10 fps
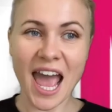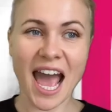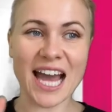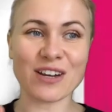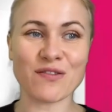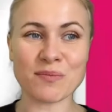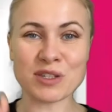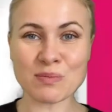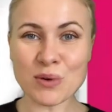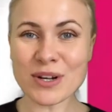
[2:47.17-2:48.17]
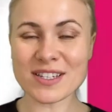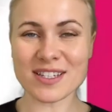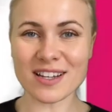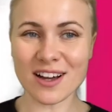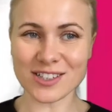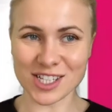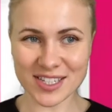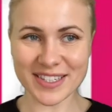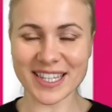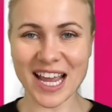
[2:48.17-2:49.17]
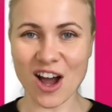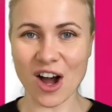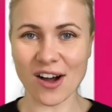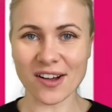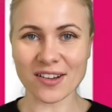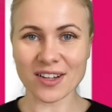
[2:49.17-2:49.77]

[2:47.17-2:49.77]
and from smallest to largest, they are